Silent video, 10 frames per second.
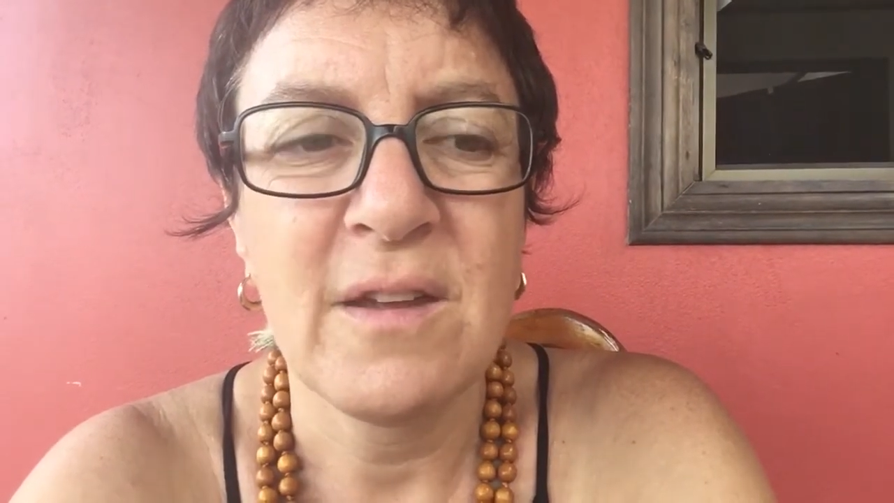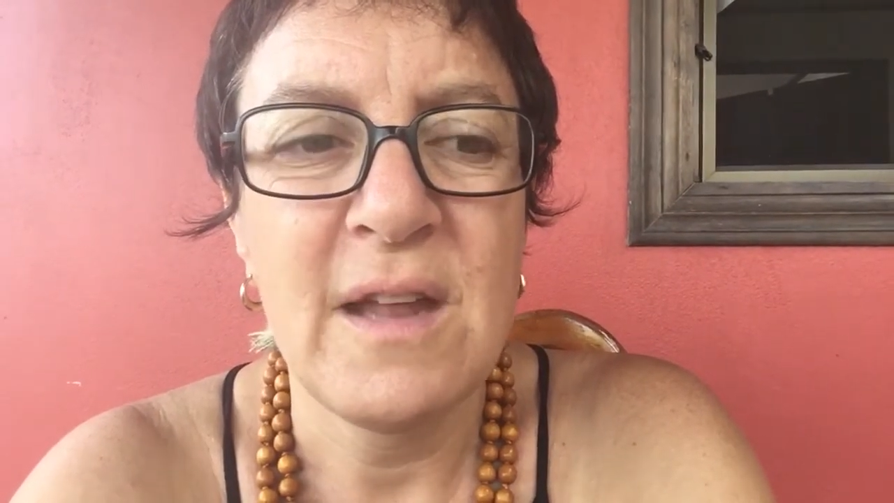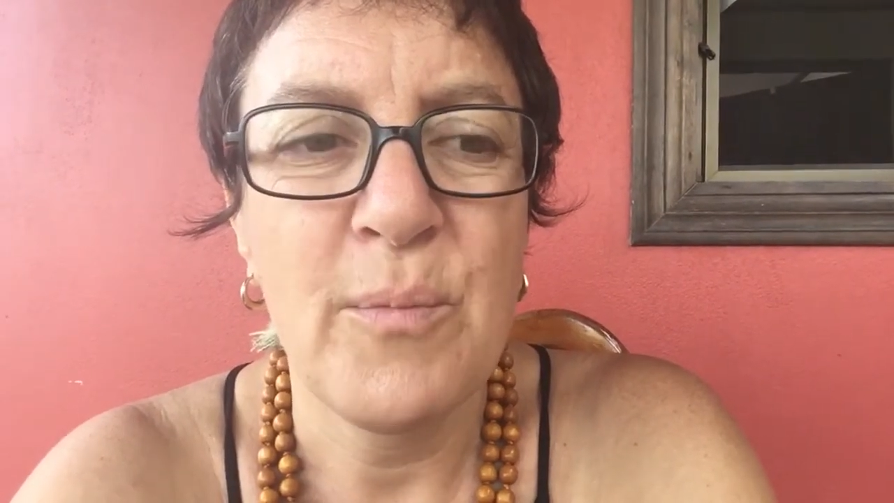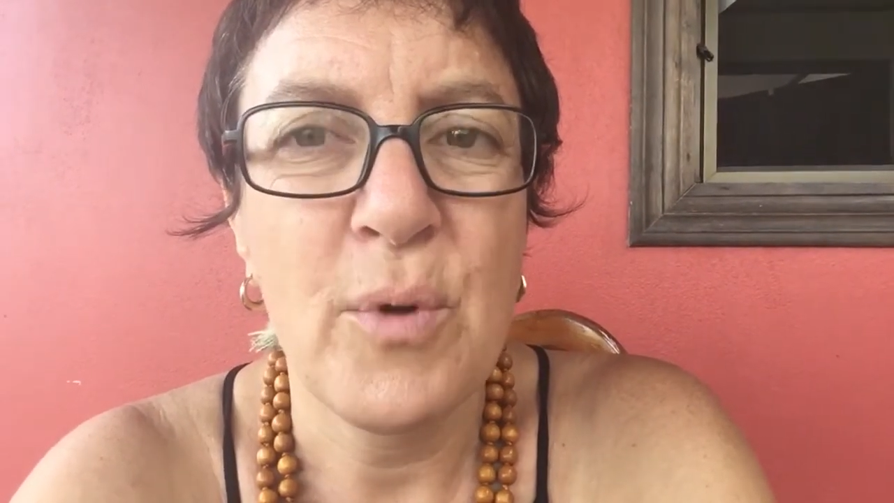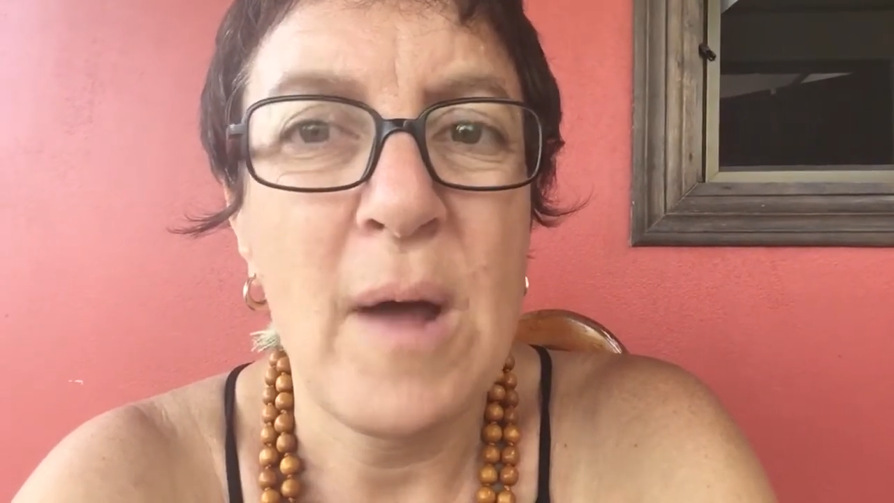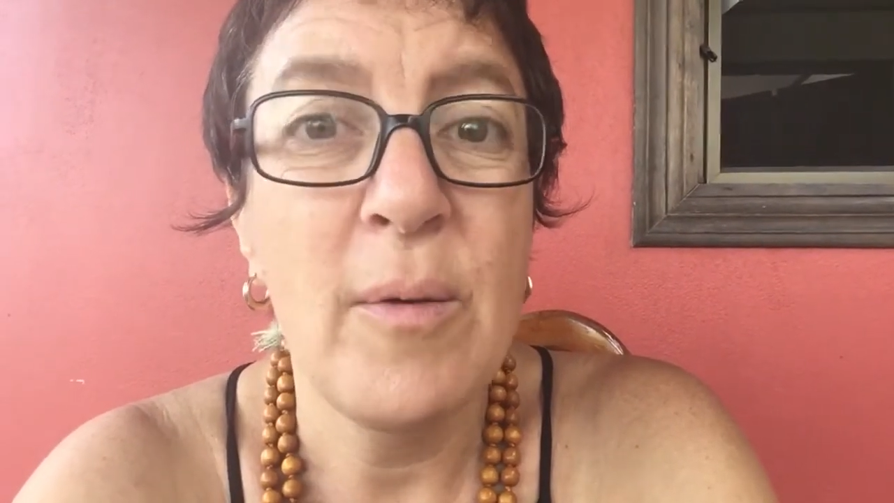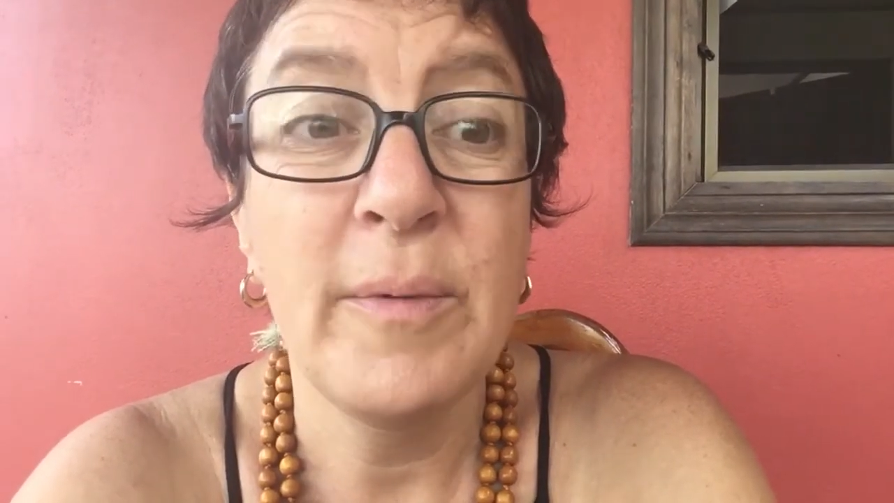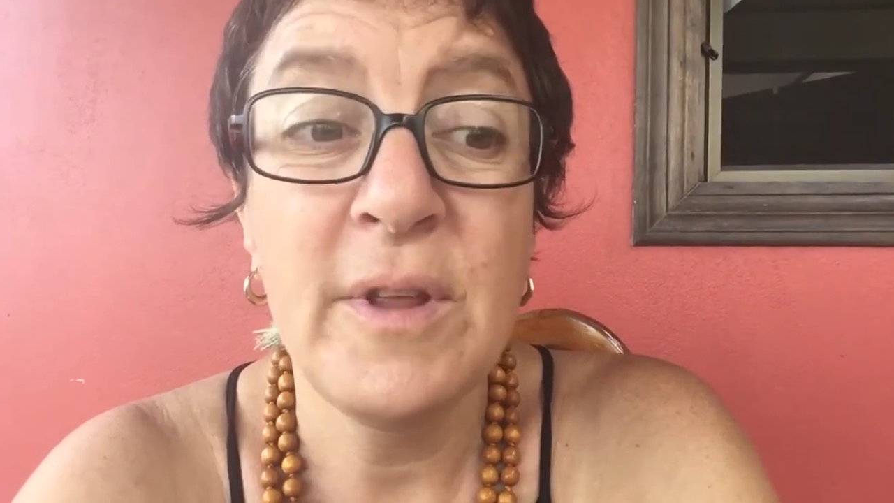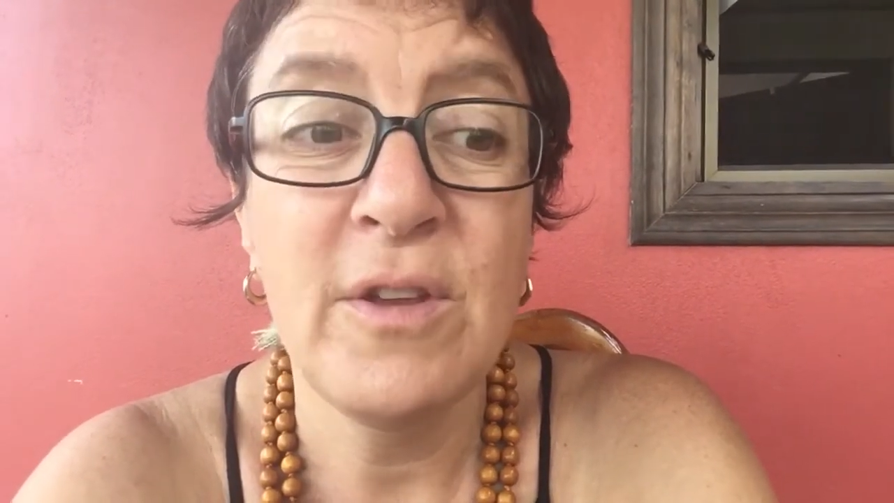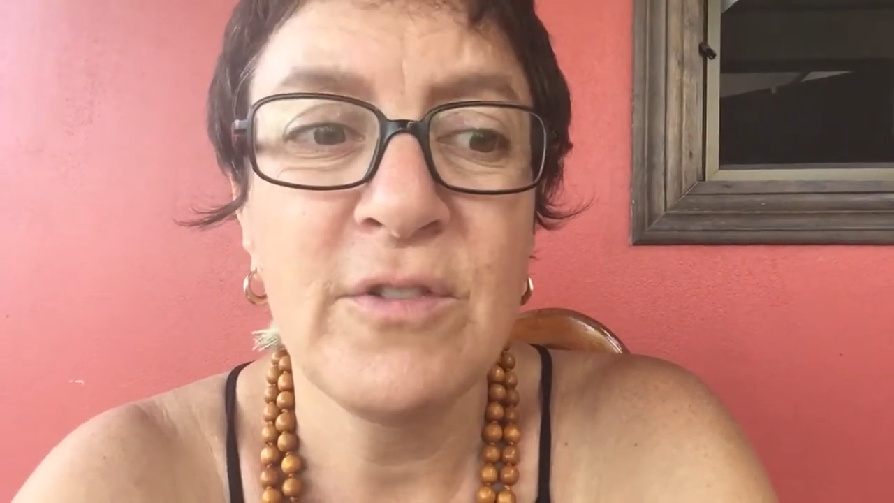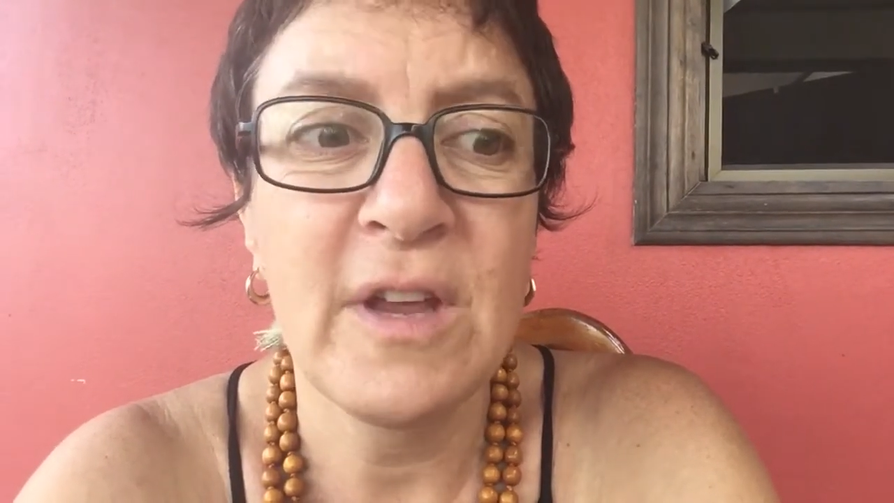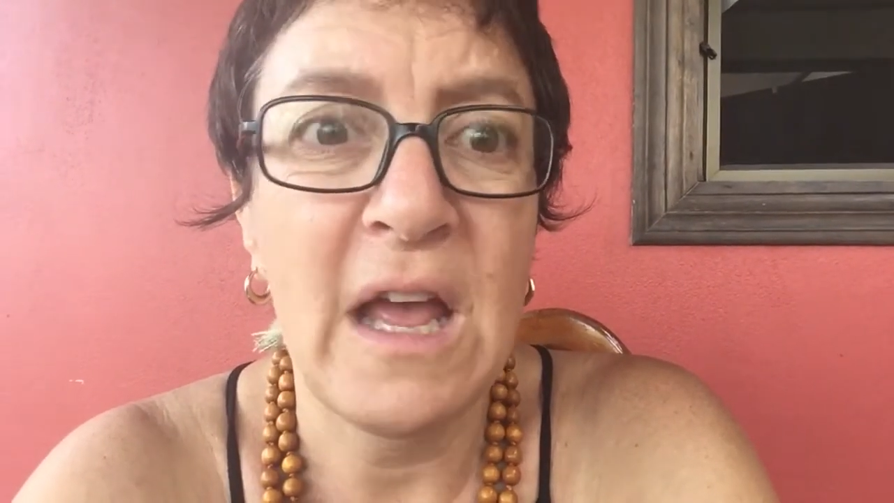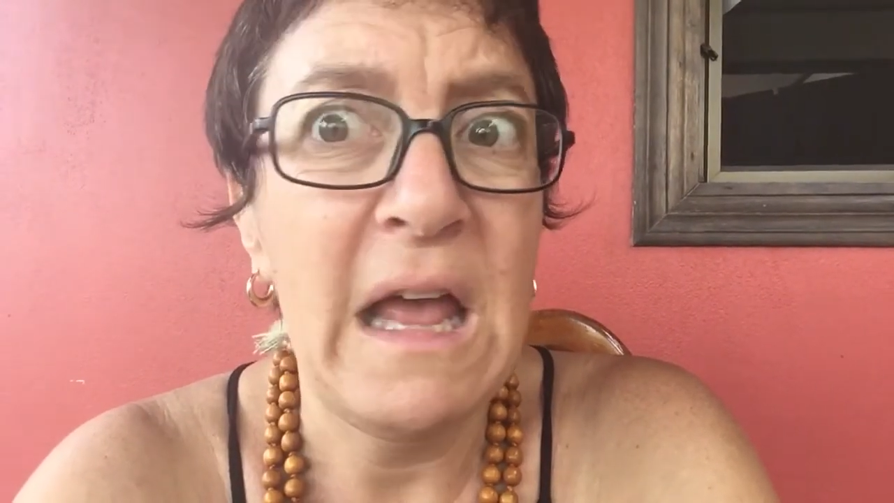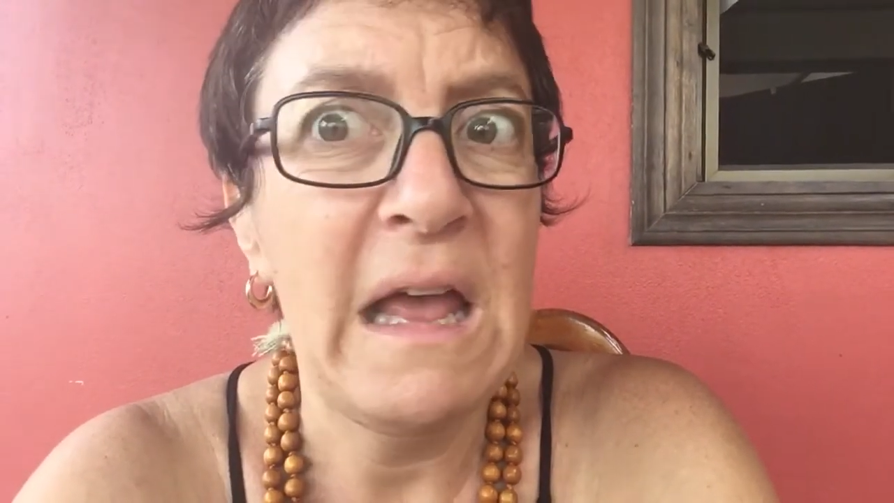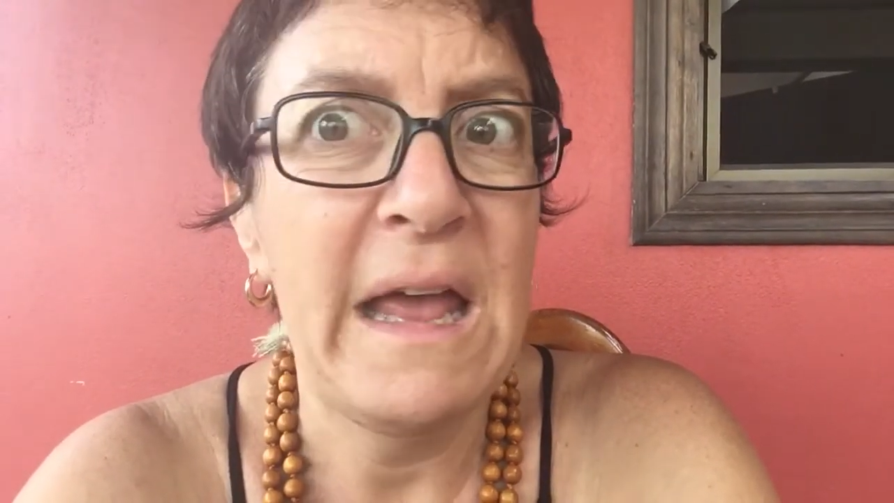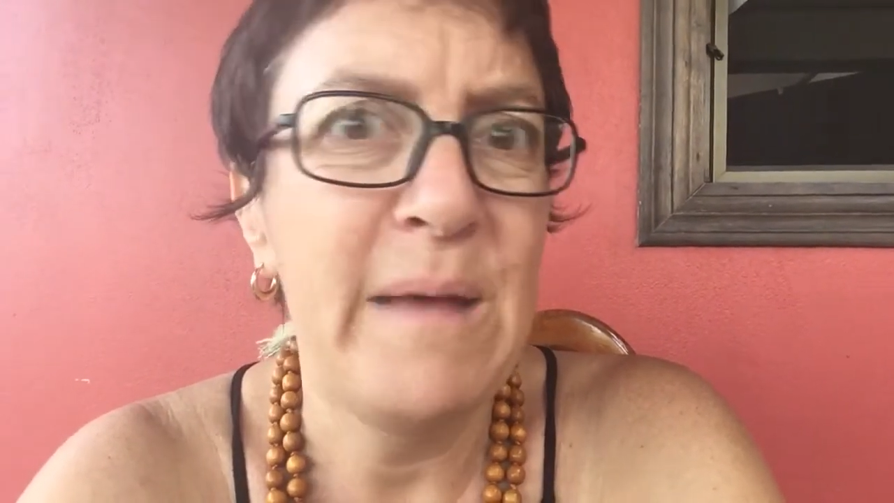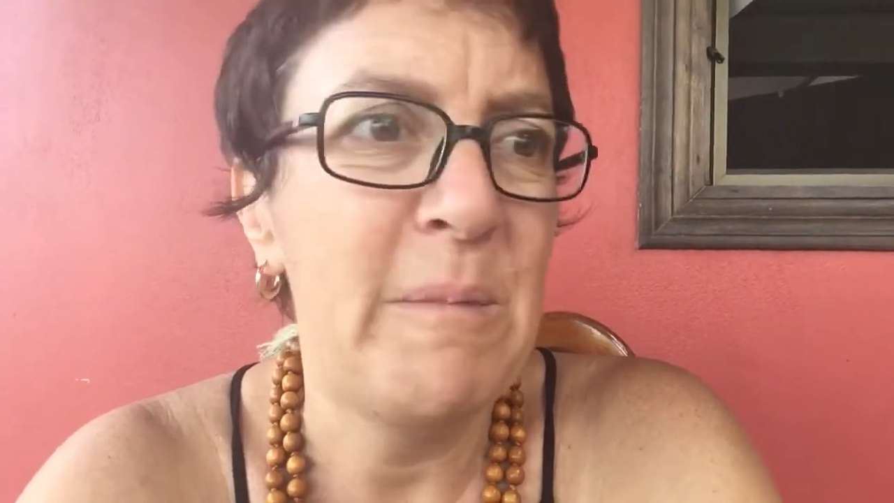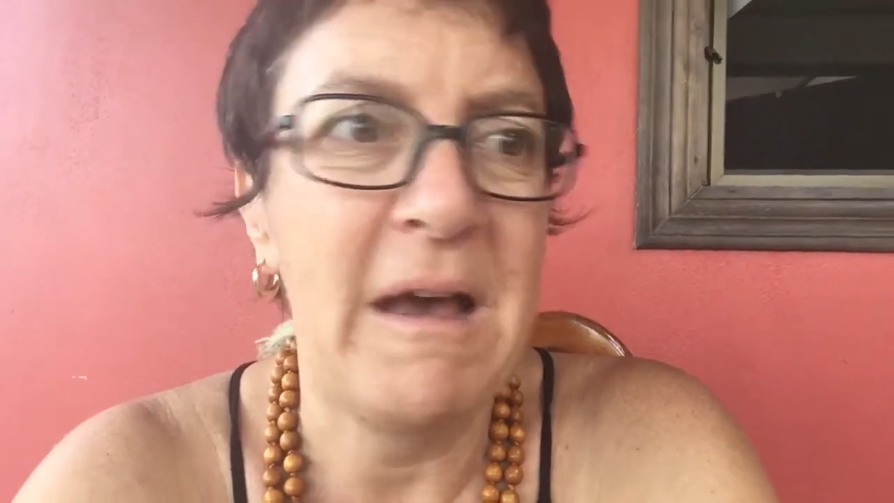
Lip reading: Now probably you're saying, Emma,